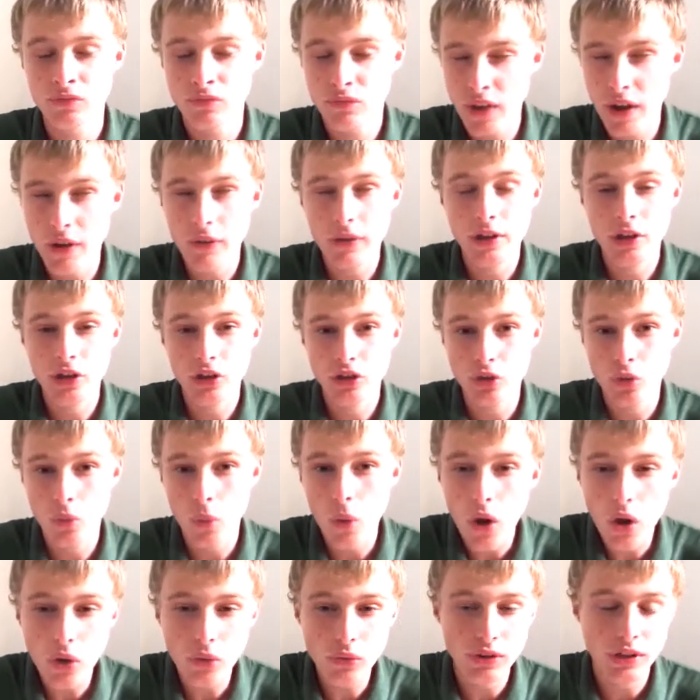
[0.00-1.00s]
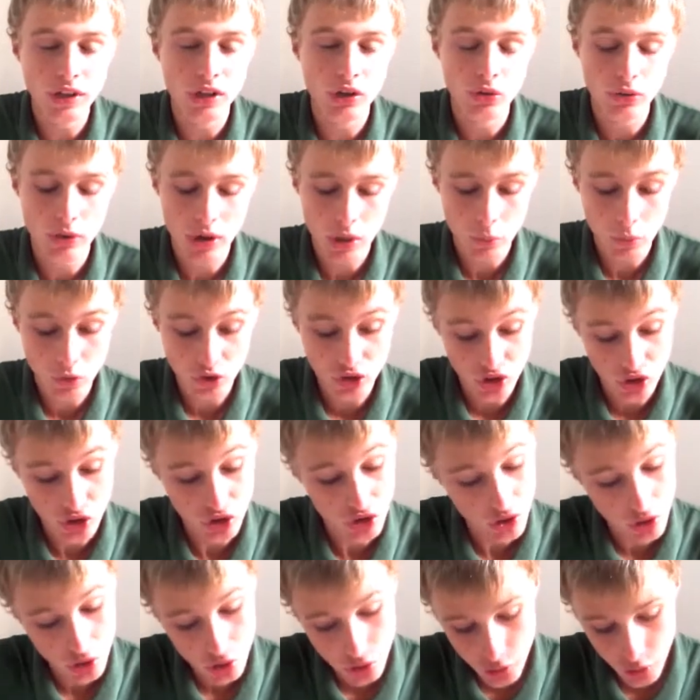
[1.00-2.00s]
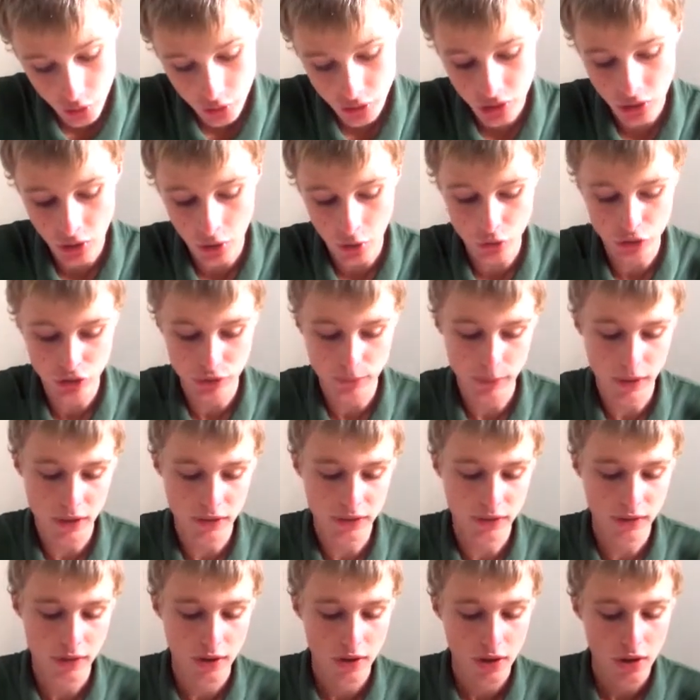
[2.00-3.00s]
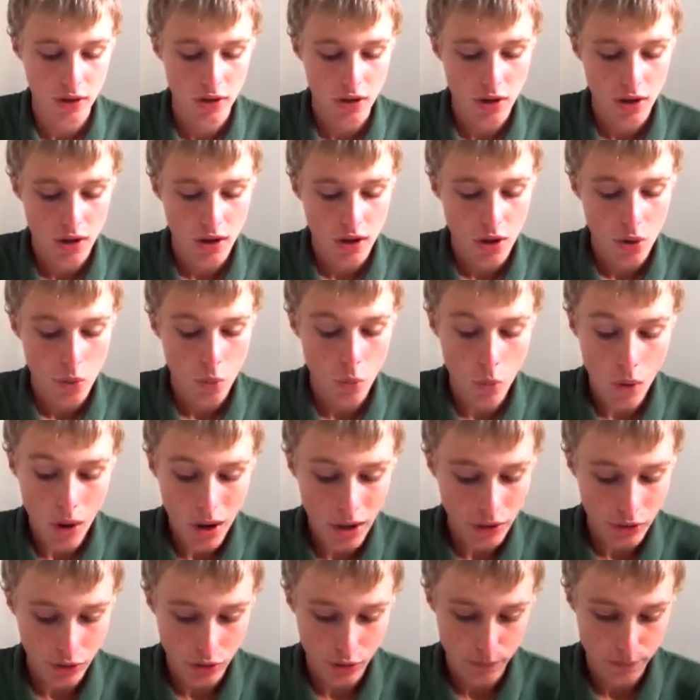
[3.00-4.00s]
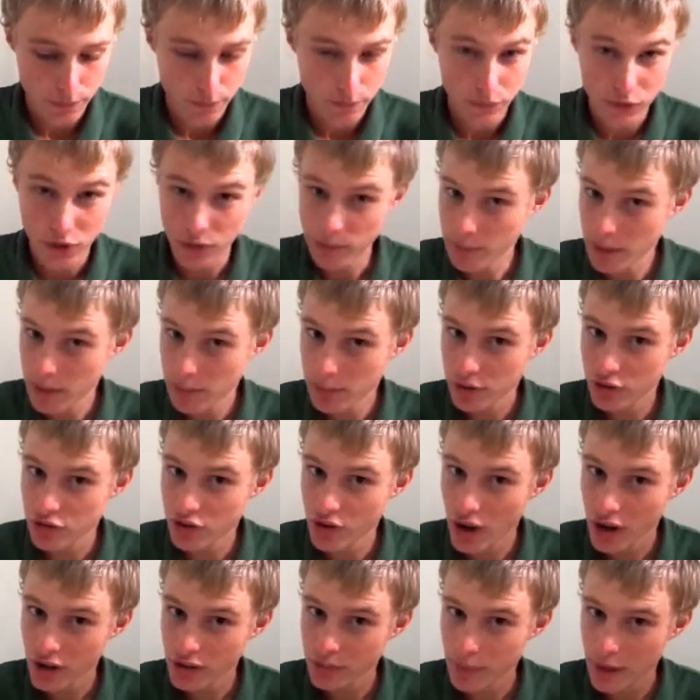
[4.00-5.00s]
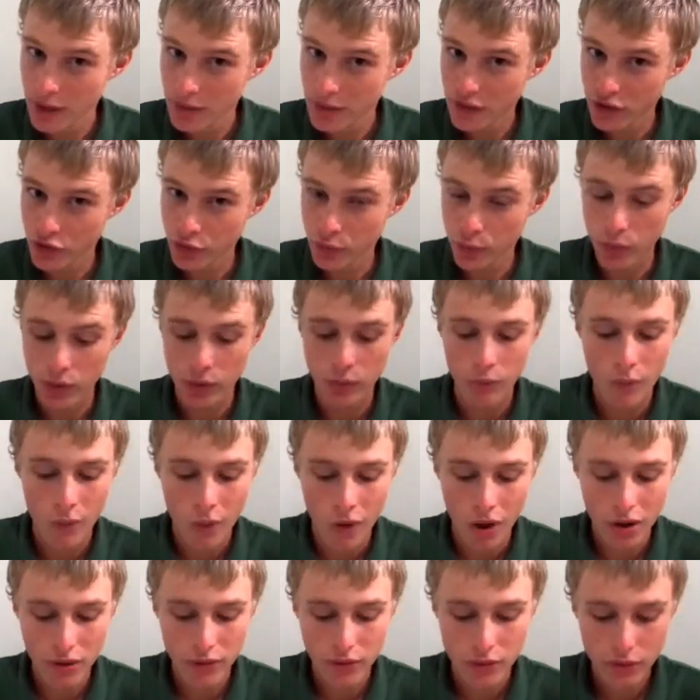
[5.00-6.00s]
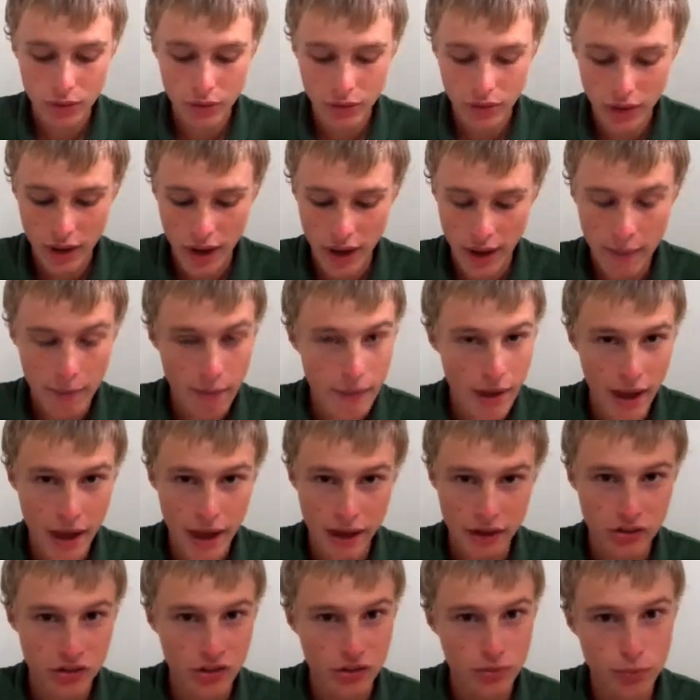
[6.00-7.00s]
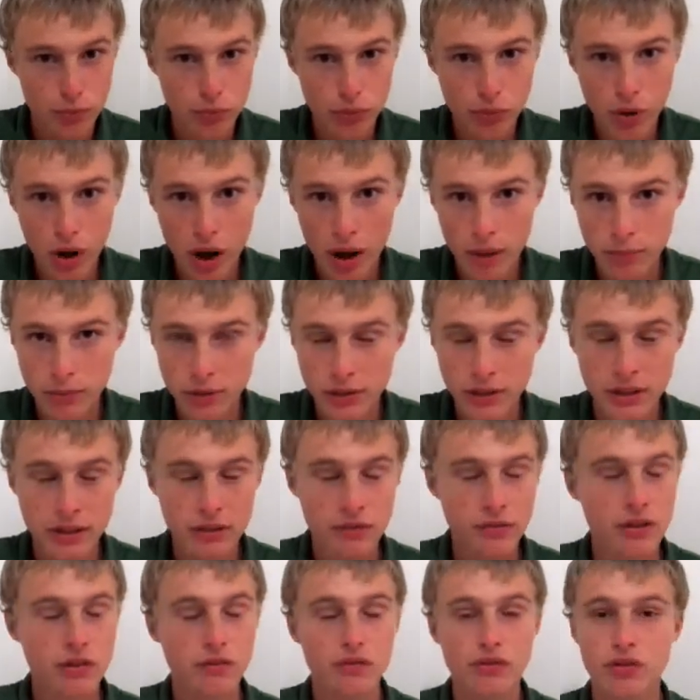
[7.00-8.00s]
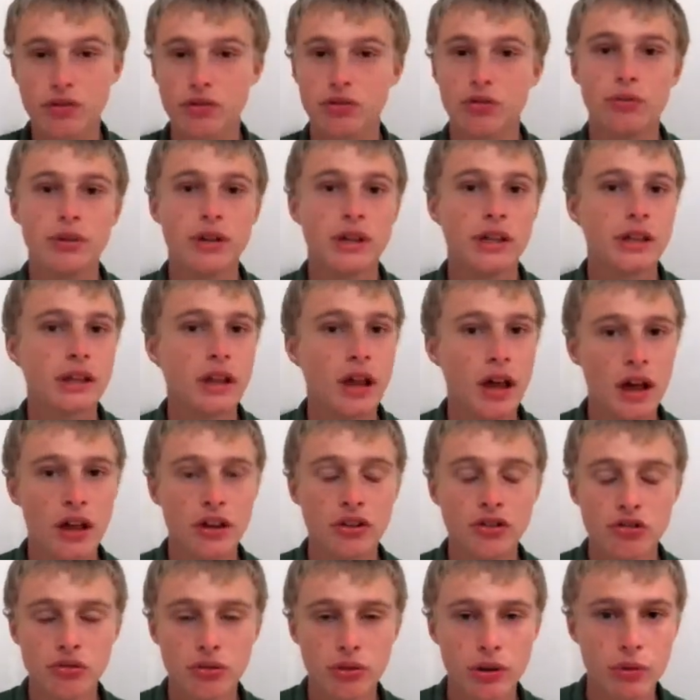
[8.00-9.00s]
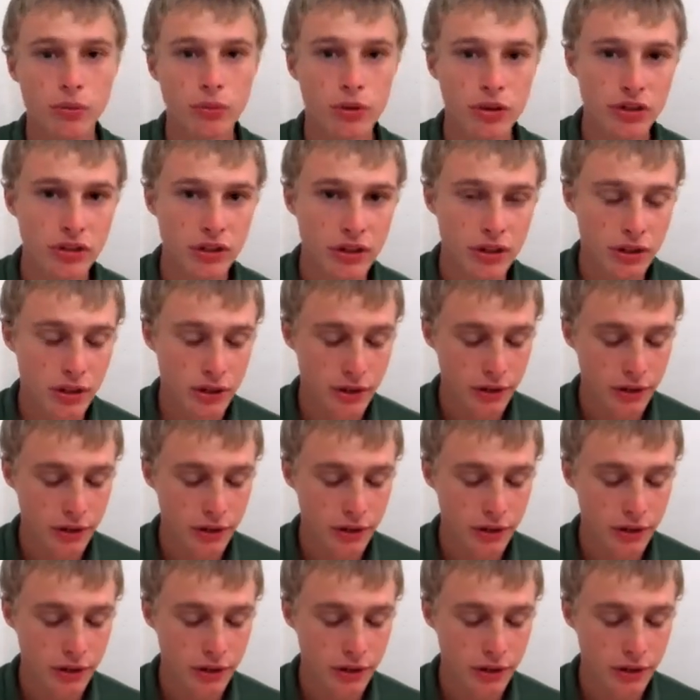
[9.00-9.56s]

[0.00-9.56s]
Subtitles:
very good quality internet, which is $30 a month. Water. You may be shocked about this one. Water at max is probably, even if you're doing laundry with